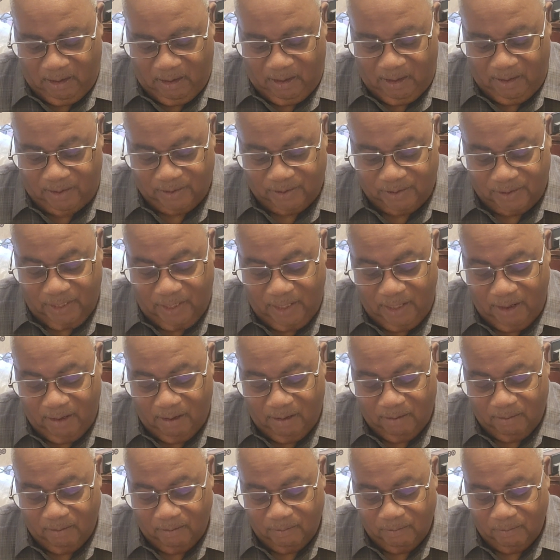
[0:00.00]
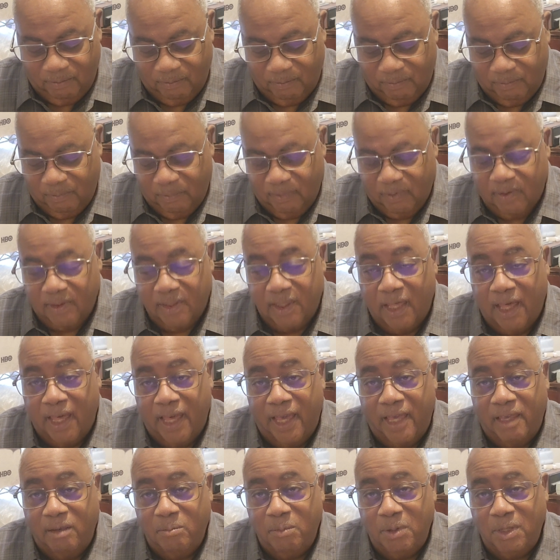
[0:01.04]
it's now
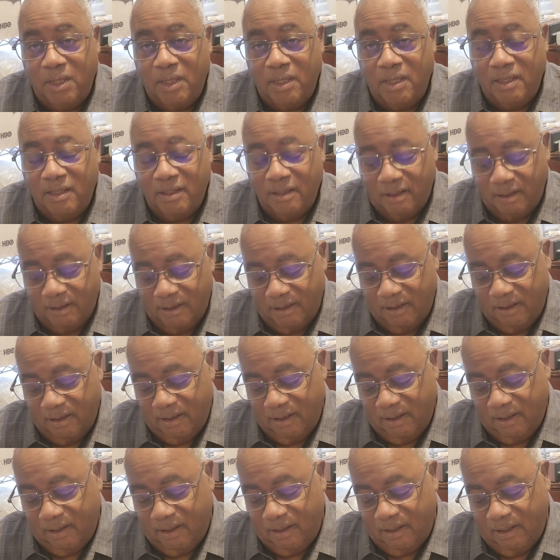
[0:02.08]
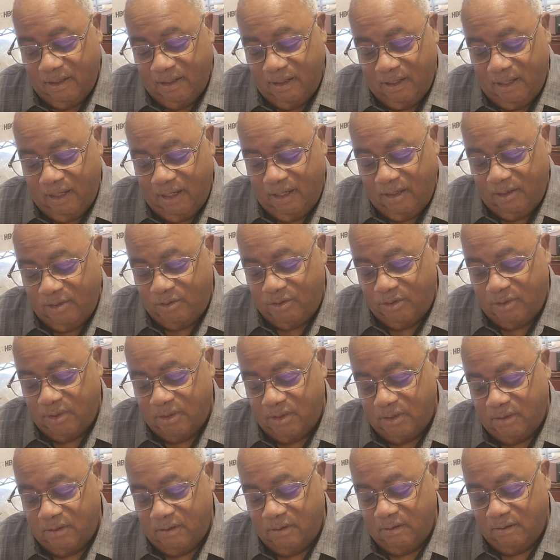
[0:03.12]
Amy,
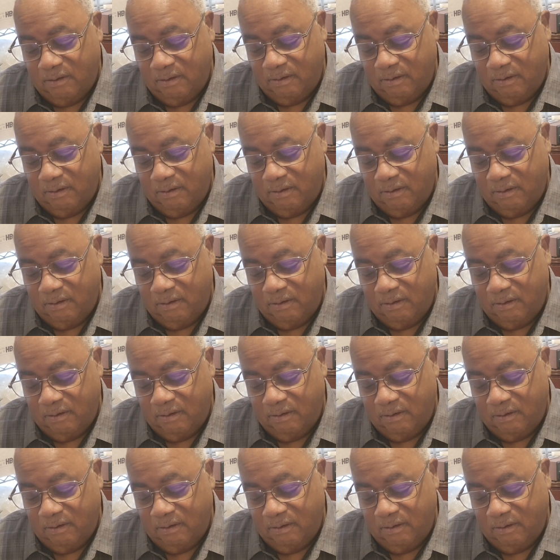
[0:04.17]
Adrian,